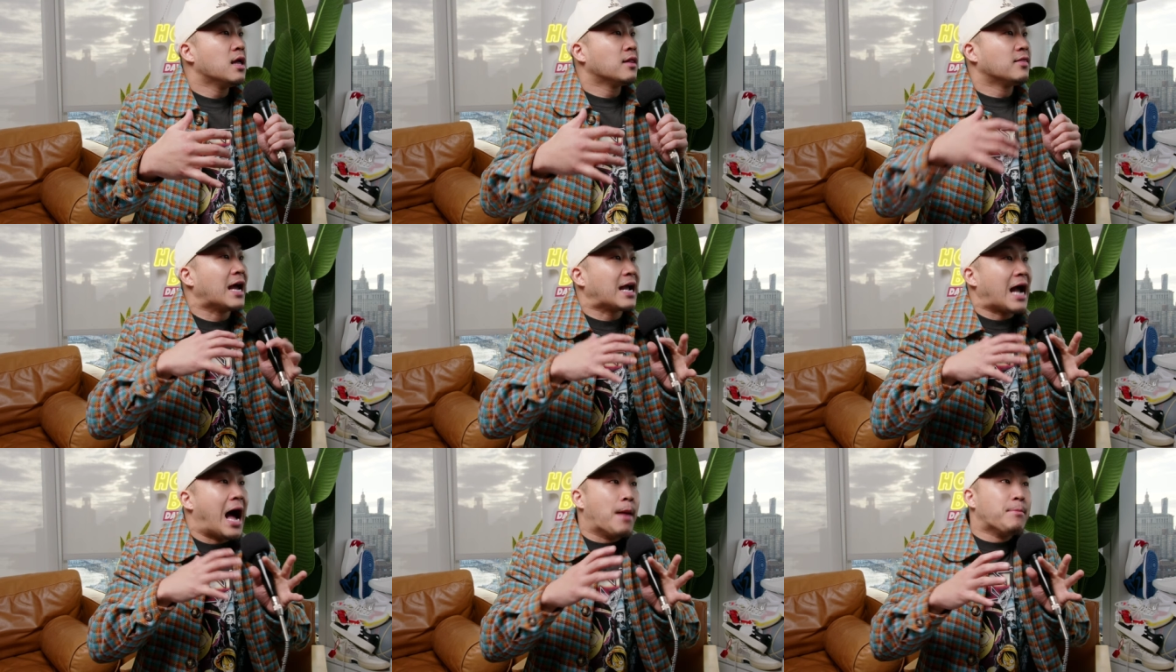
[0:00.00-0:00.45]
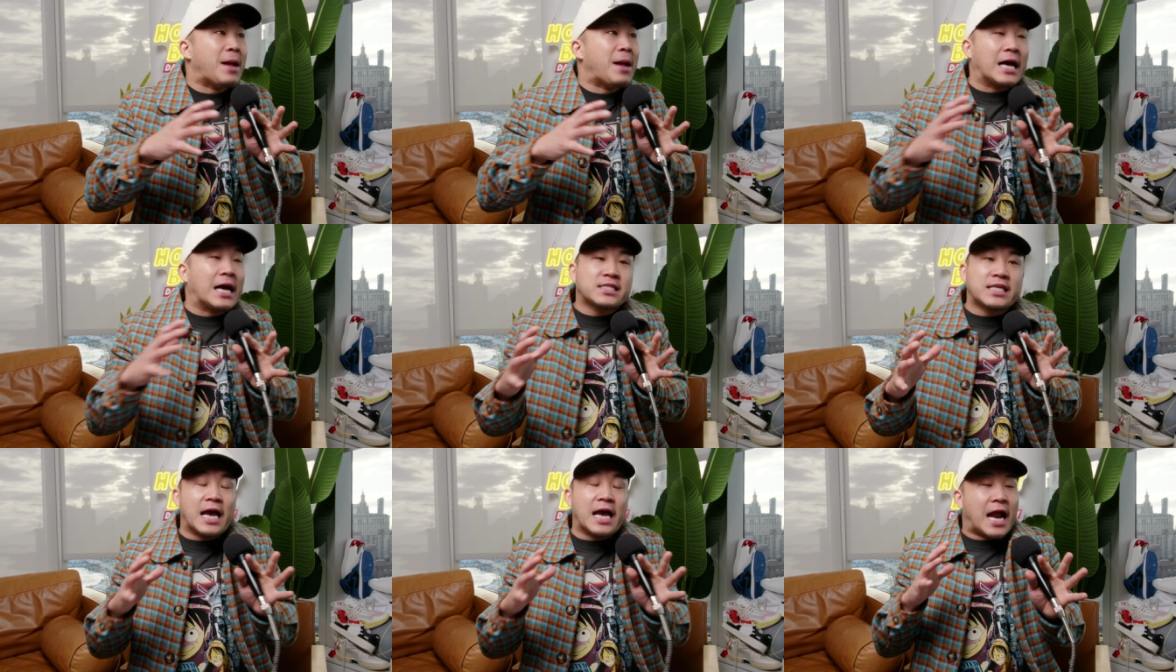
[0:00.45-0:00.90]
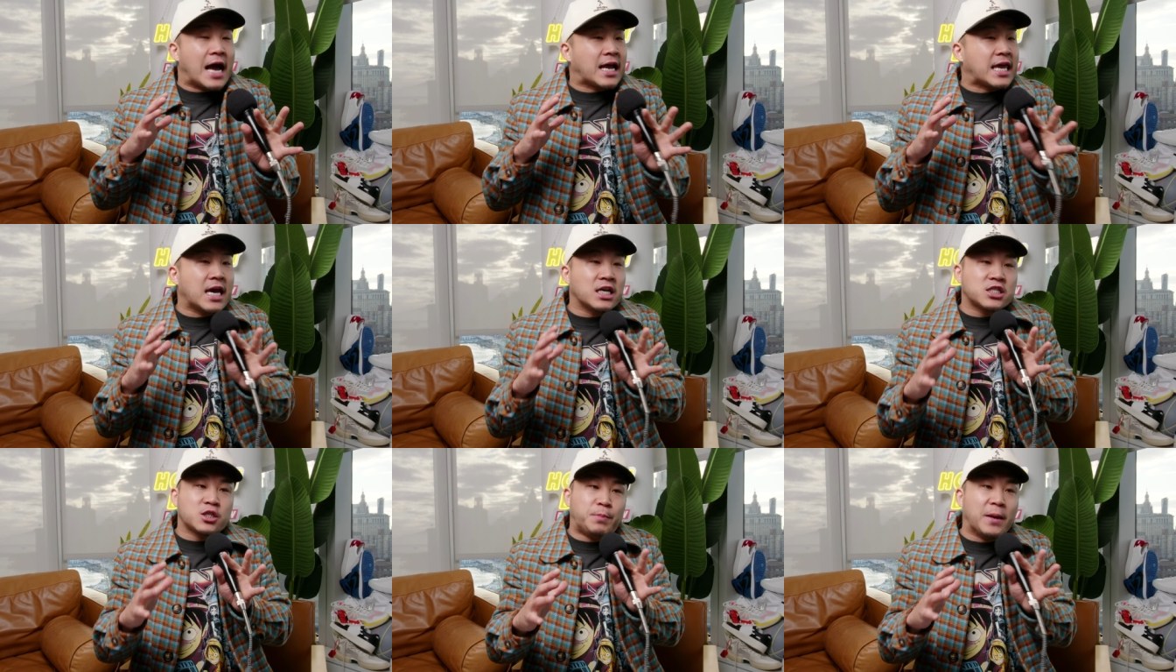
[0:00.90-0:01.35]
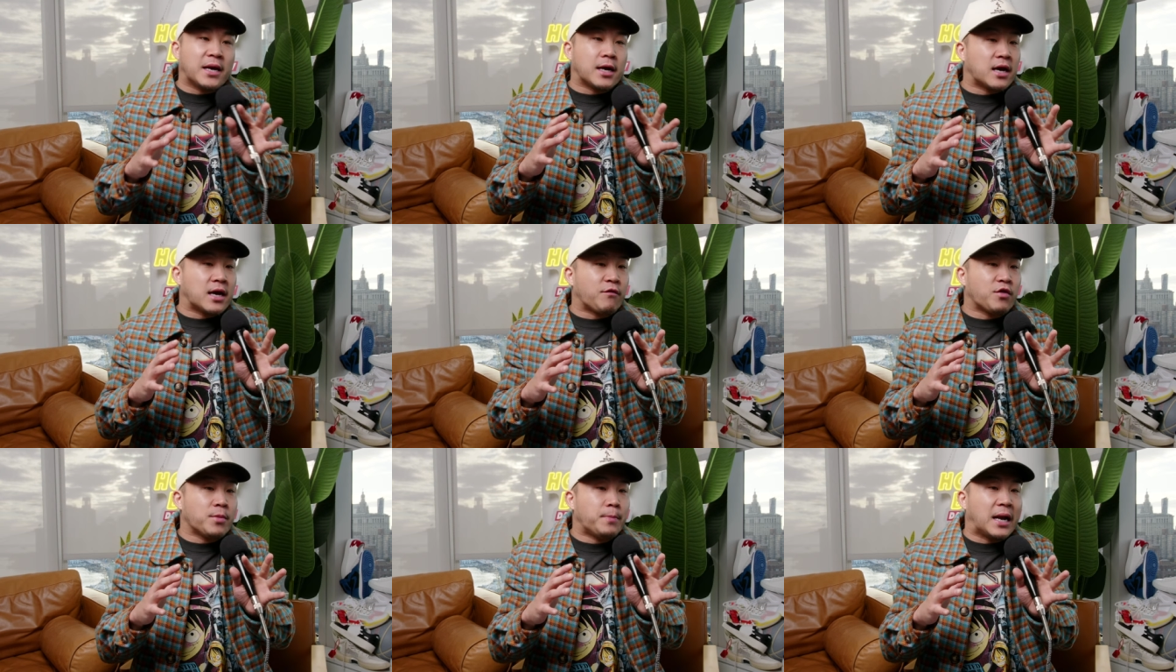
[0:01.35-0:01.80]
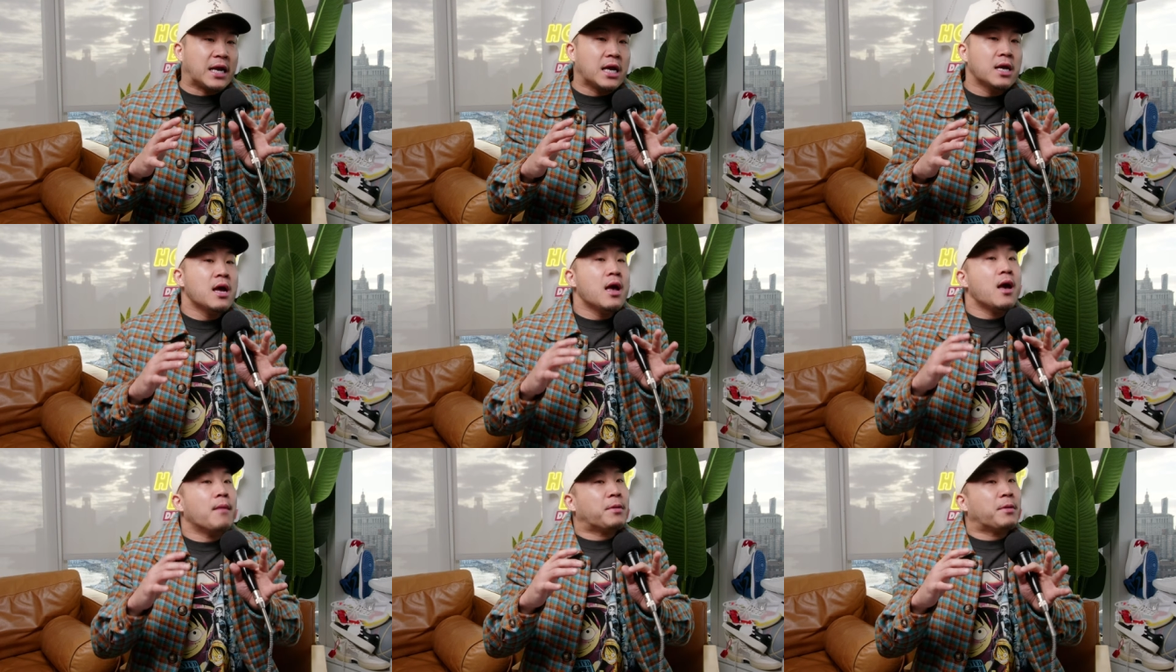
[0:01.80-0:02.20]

Like, I'm not saying I can't speak on everybody,